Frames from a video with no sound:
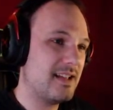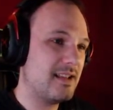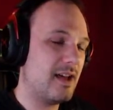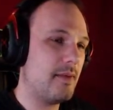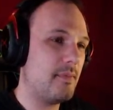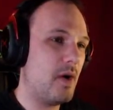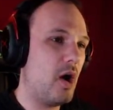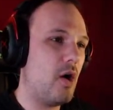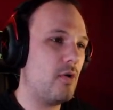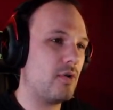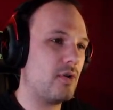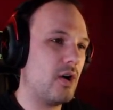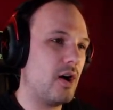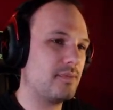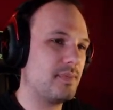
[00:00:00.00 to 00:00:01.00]
Now, oh
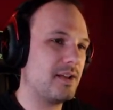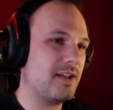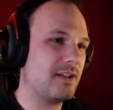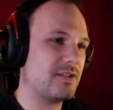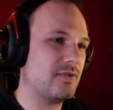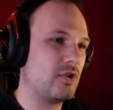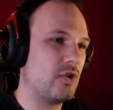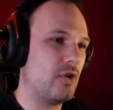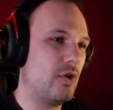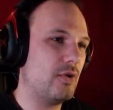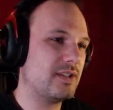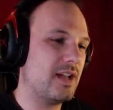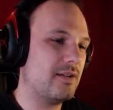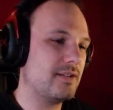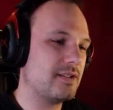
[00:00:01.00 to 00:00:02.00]
god, because of the
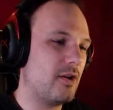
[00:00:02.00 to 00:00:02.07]
gold now it's...